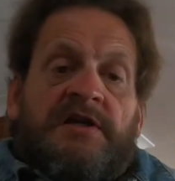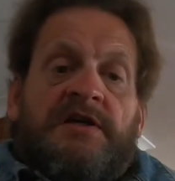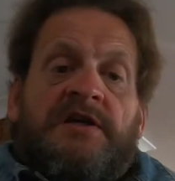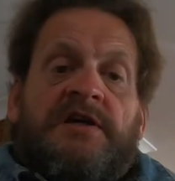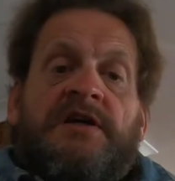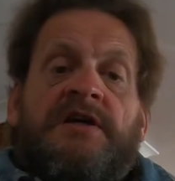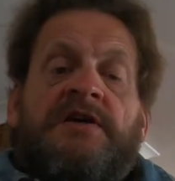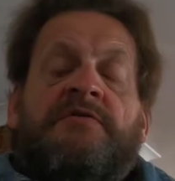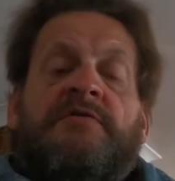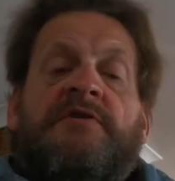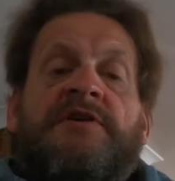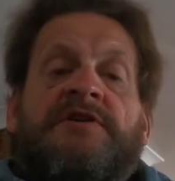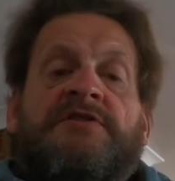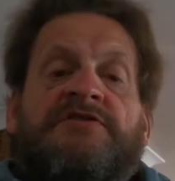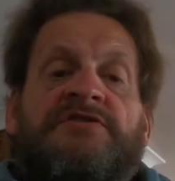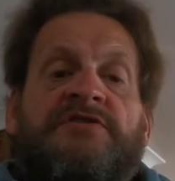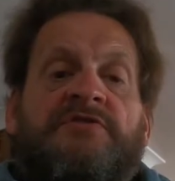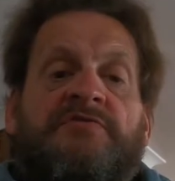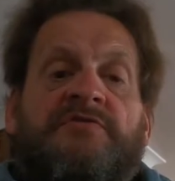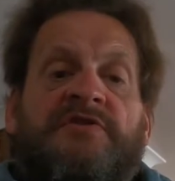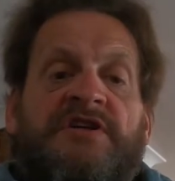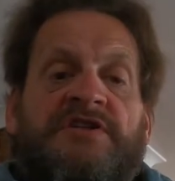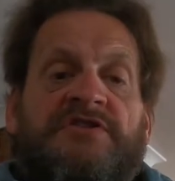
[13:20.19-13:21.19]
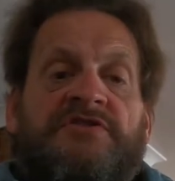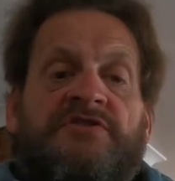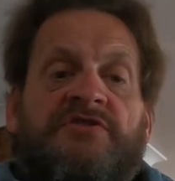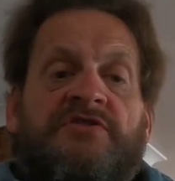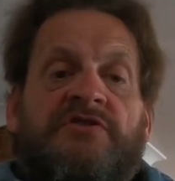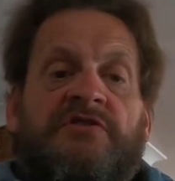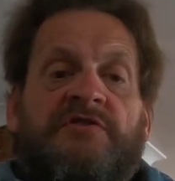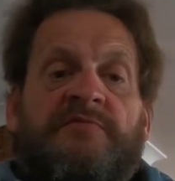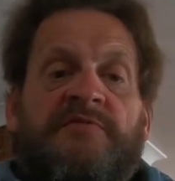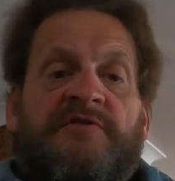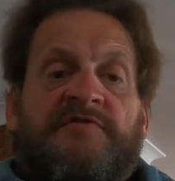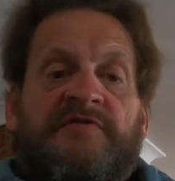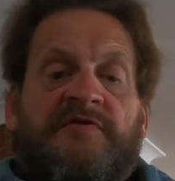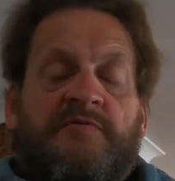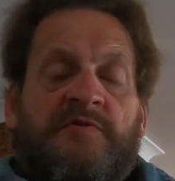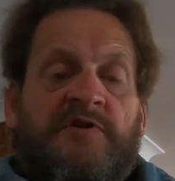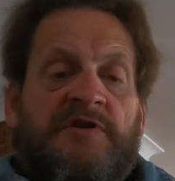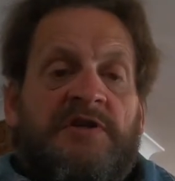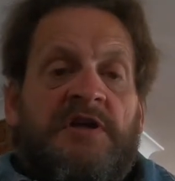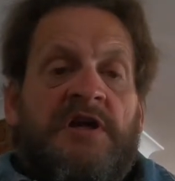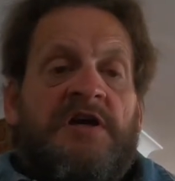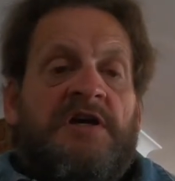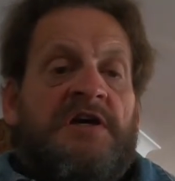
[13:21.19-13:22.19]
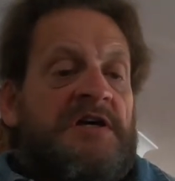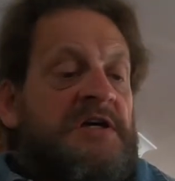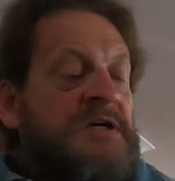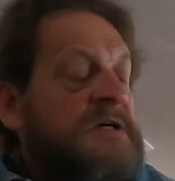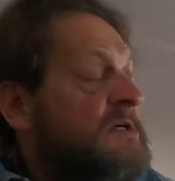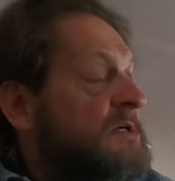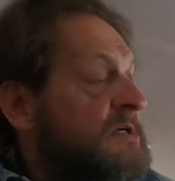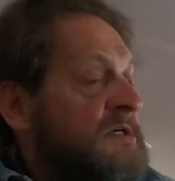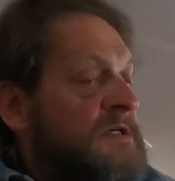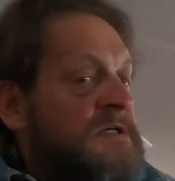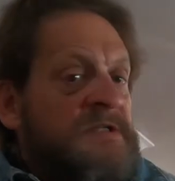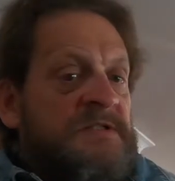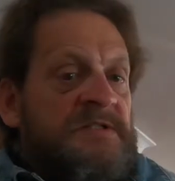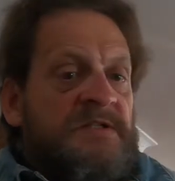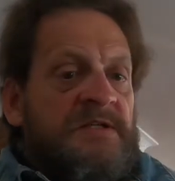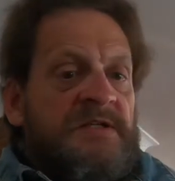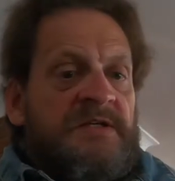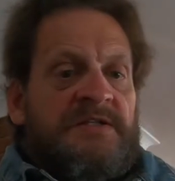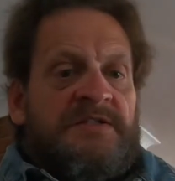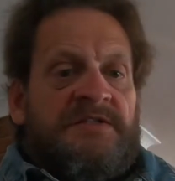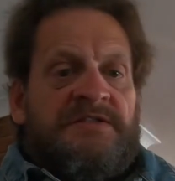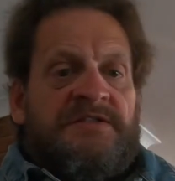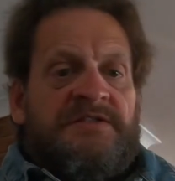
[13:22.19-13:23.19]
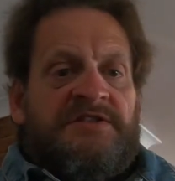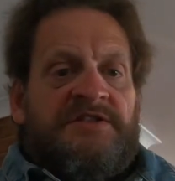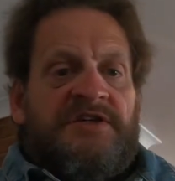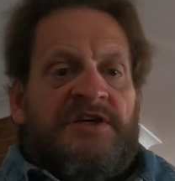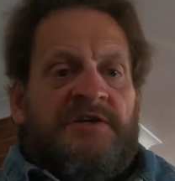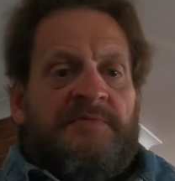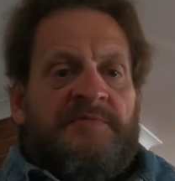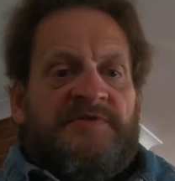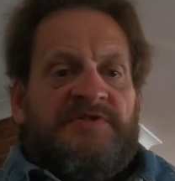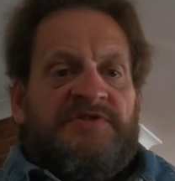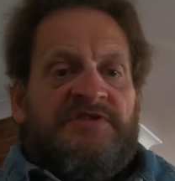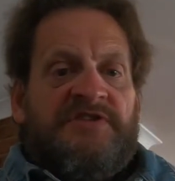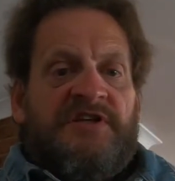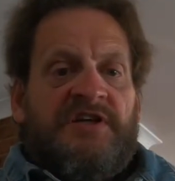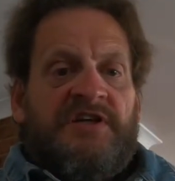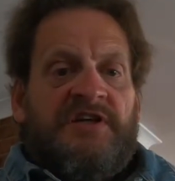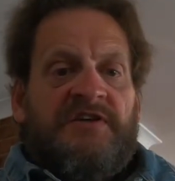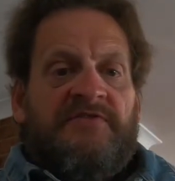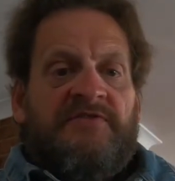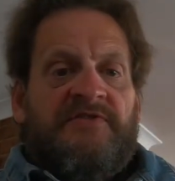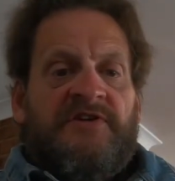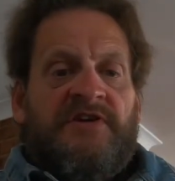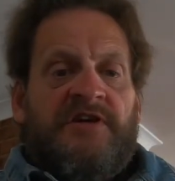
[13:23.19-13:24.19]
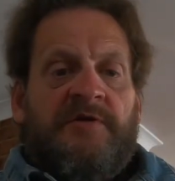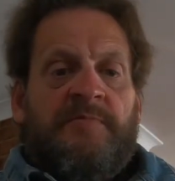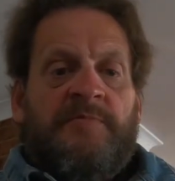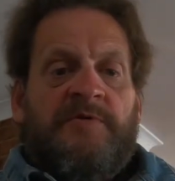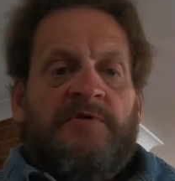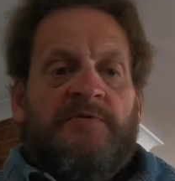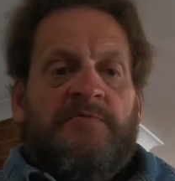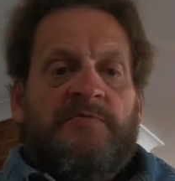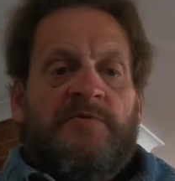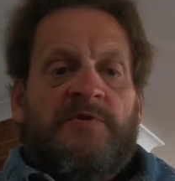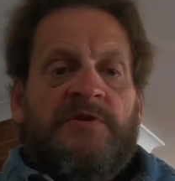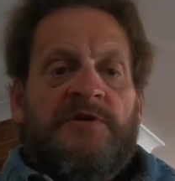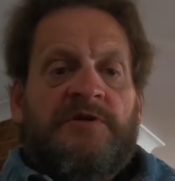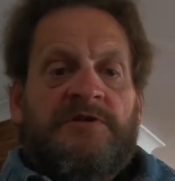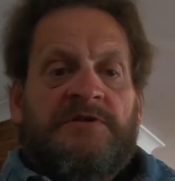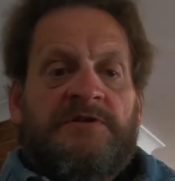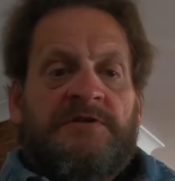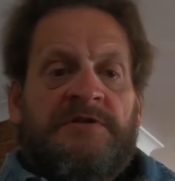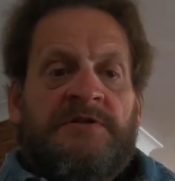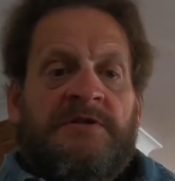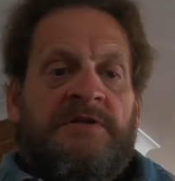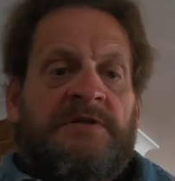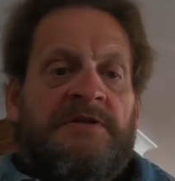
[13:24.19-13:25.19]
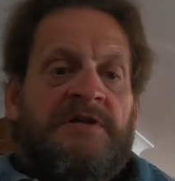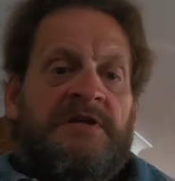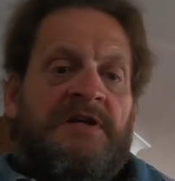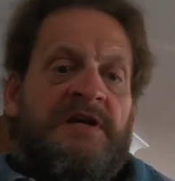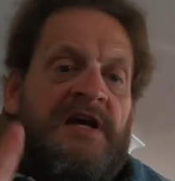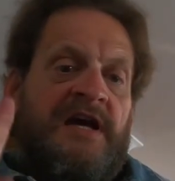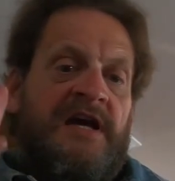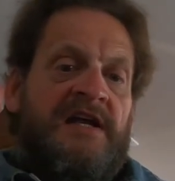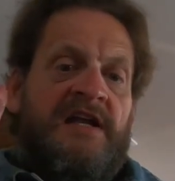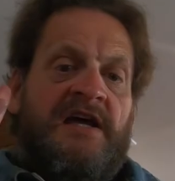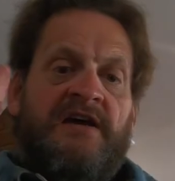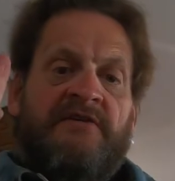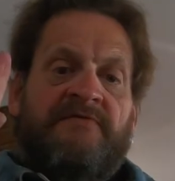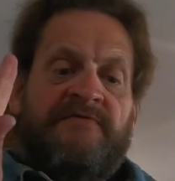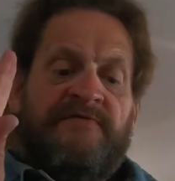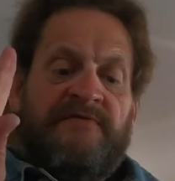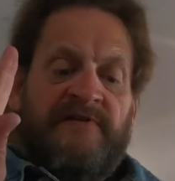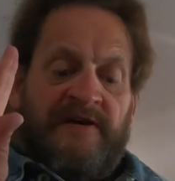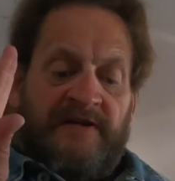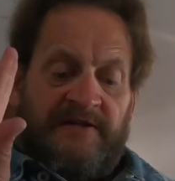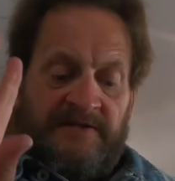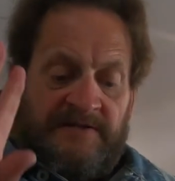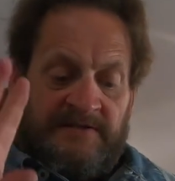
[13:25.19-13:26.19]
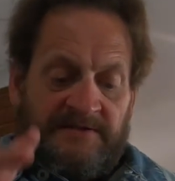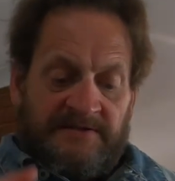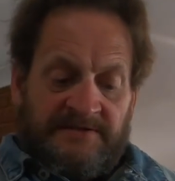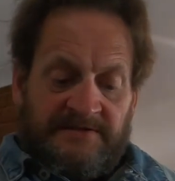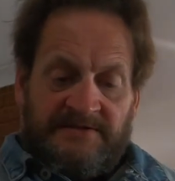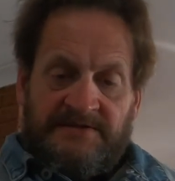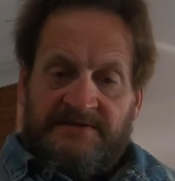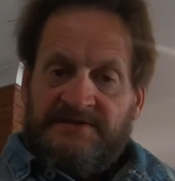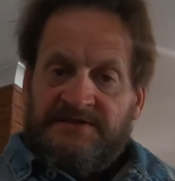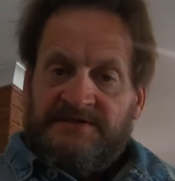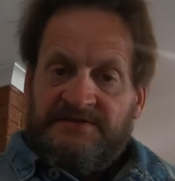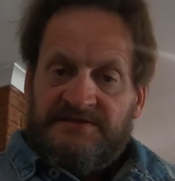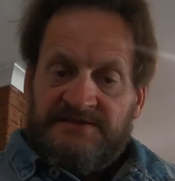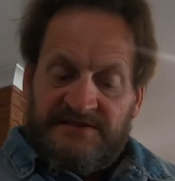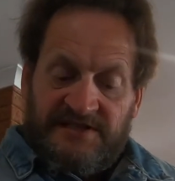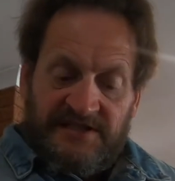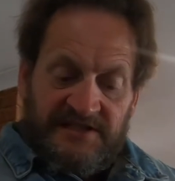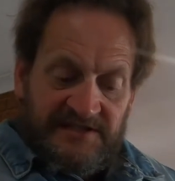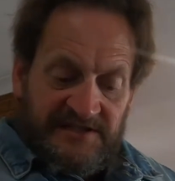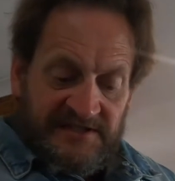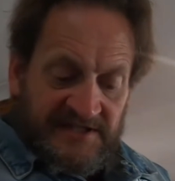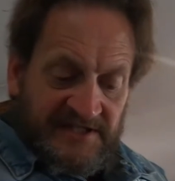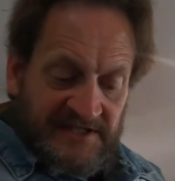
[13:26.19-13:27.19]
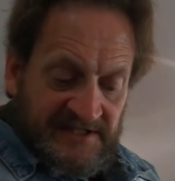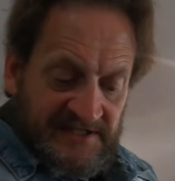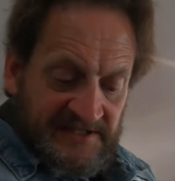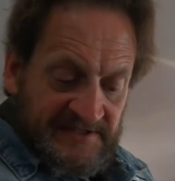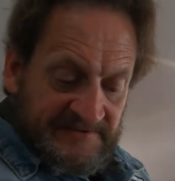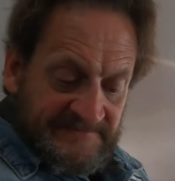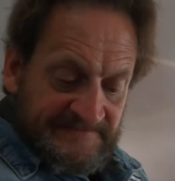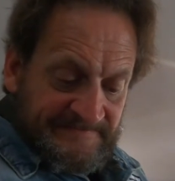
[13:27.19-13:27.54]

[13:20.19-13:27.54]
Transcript: until next time, everyone, keep it safe, keep on riding, and have fun. Take care.